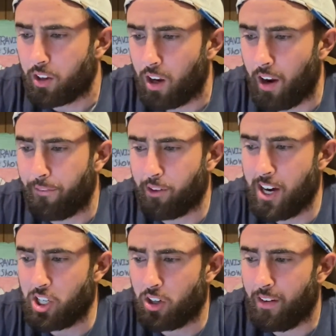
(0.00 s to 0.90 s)
Uh,
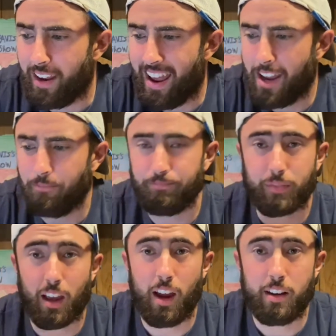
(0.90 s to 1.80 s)
Frazier had hit.
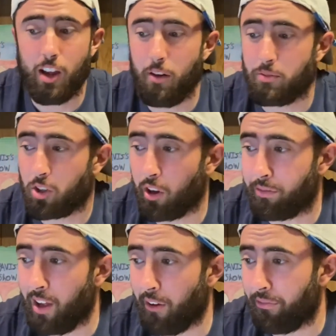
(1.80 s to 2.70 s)
So it's good
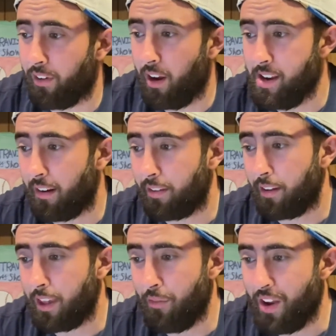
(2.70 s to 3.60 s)
stuff. Uh, Yanks
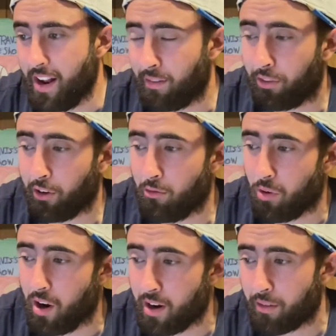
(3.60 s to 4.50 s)
seven hits, three
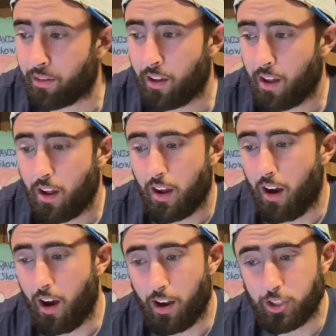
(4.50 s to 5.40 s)
runs.
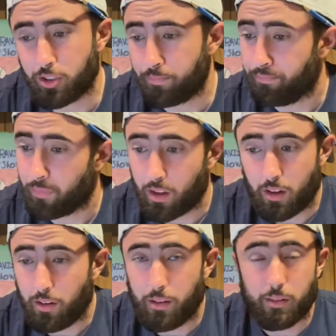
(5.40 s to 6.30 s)
Uh, just
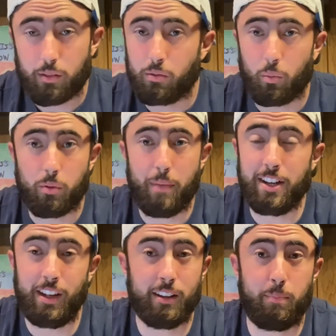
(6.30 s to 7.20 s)
main
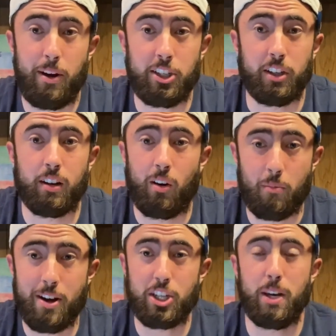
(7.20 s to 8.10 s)
thing is pitching. I want to
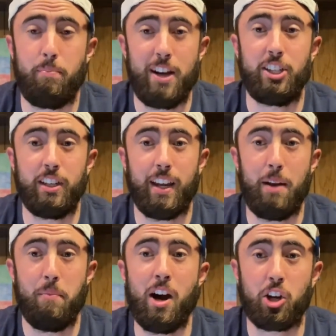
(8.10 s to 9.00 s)
mention the pitching again.
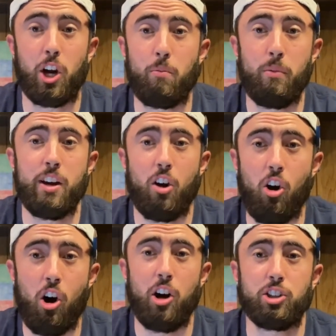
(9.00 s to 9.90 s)
Montgomery,
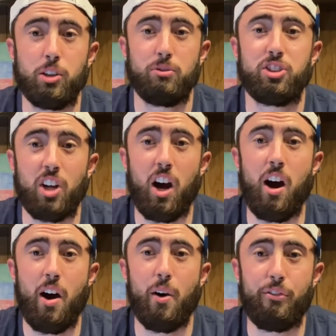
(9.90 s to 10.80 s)
awesome
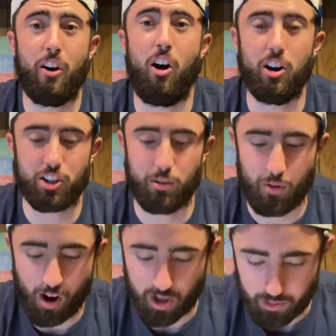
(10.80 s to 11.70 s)
stuff. Awesome,
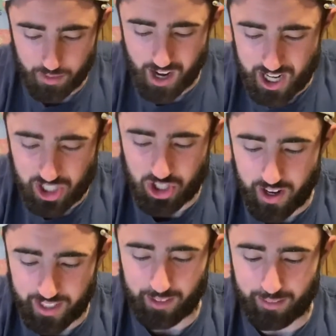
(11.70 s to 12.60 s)
awesome. Nine
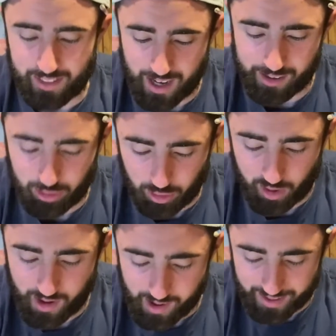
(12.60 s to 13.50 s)
strikeouts, times score
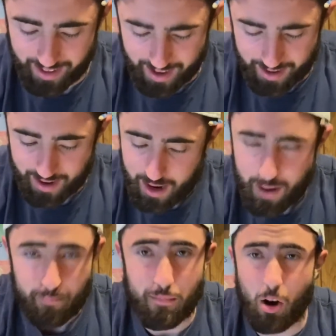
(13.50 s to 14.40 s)
high again.
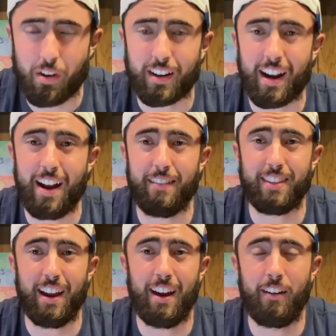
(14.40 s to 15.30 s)
Mowing guys
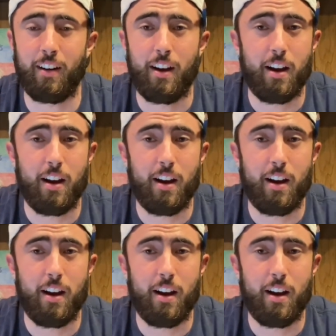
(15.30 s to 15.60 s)
down.